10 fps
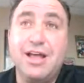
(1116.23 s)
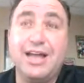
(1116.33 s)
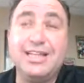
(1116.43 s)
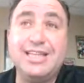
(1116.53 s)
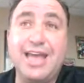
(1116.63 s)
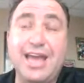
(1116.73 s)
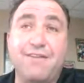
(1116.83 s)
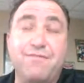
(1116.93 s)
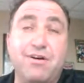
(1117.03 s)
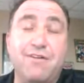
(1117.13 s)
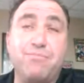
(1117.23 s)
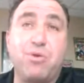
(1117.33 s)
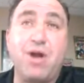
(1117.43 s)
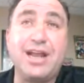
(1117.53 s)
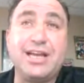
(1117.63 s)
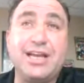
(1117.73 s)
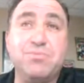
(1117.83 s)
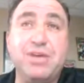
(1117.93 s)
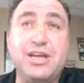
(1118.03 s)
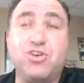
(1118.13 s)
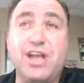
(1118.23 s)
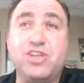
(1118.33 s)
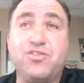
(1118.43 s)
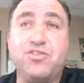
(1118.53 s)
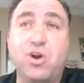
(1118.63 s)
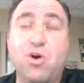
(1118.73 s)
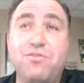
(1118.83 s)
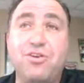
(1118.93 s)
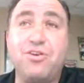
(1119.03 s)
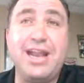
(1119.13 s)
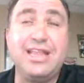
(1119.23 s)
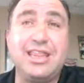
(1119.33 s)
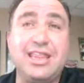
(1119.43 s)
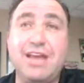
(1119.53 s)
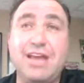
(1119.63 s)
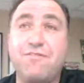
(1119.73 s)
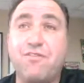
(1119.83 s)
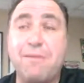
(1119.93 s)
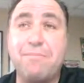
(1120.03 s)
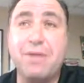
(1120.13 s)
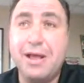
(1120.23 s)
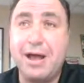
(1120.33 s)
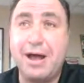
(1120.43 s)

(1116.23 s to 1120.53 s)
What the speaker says: a day of product is being transferred over, anything from